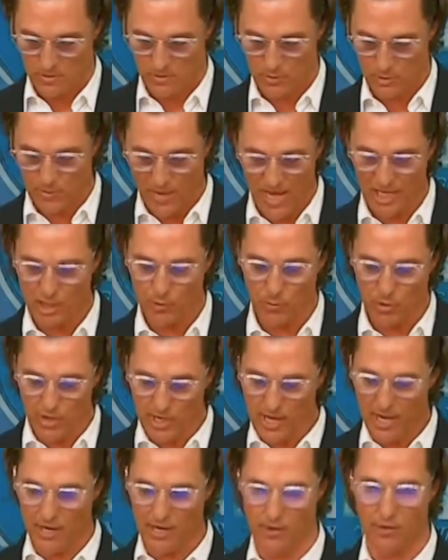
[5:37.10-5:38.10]
Responsible
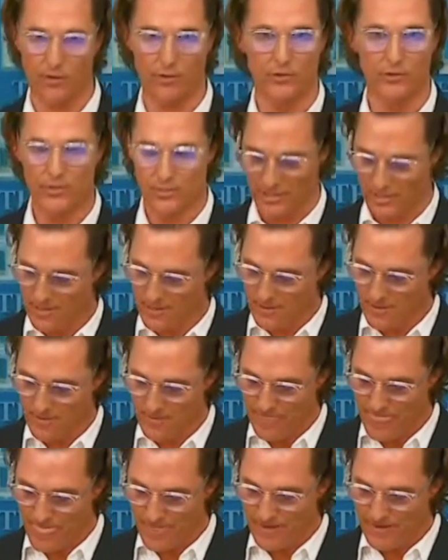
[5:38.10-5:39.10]
gun owners
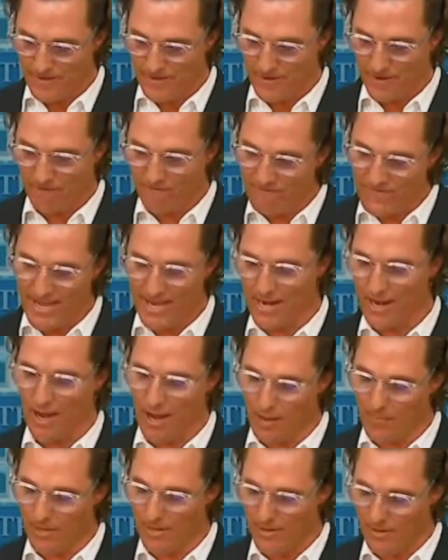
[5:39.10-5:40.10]
are fed
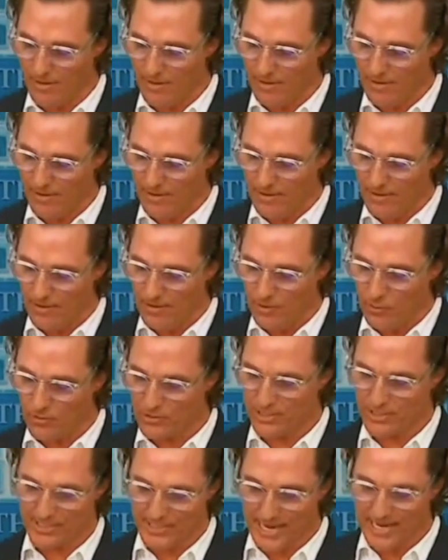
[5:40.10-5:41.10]
up with
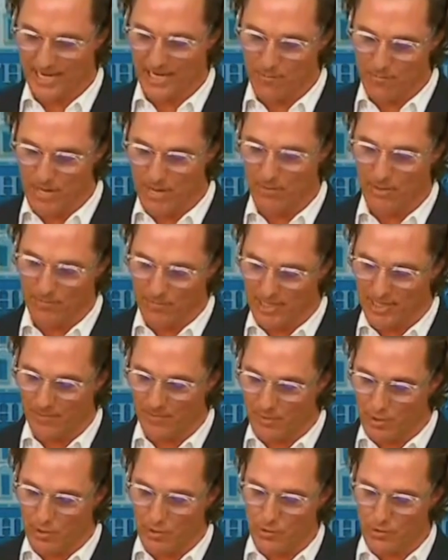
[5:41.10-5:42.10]
the Second Amendment being
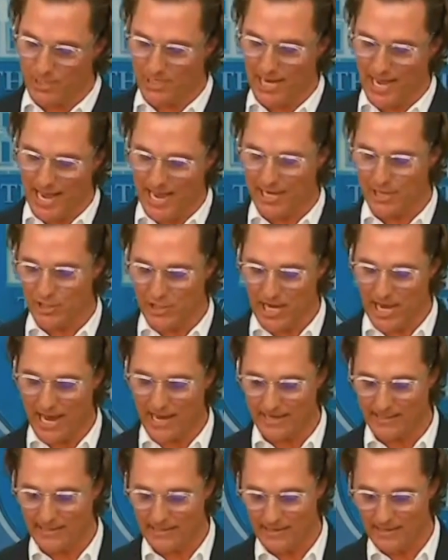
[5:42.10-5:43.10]
abused and
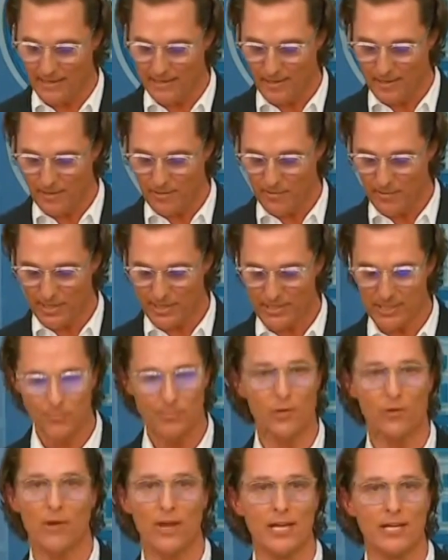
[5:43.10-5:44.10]
hijacked by some
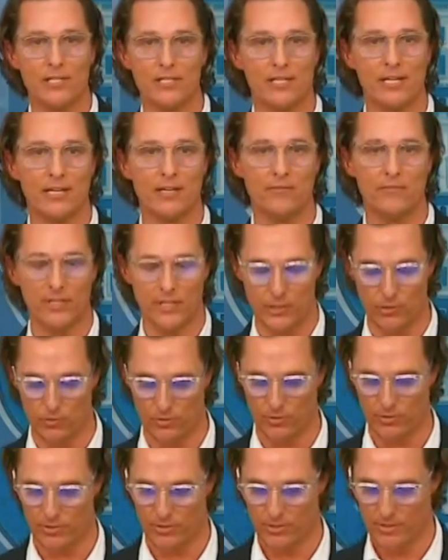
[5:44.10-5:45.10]
deranged
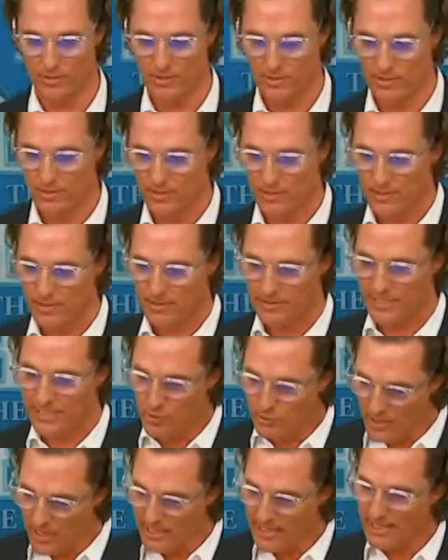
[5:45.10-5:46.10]
individuals. These
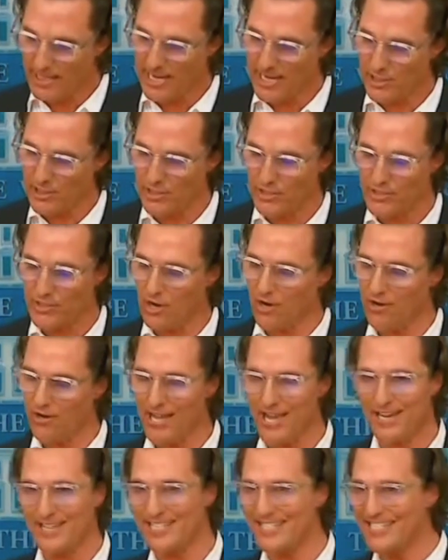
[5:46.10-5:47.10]
regulations are
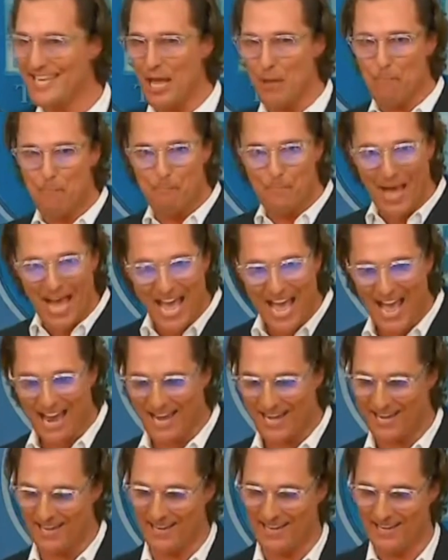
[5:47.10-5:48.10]
not a step
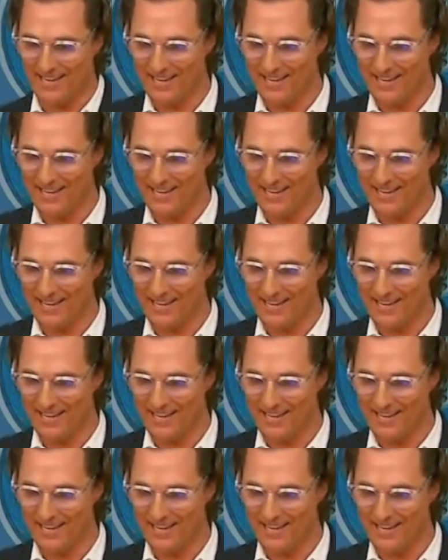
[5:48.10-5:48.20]
back.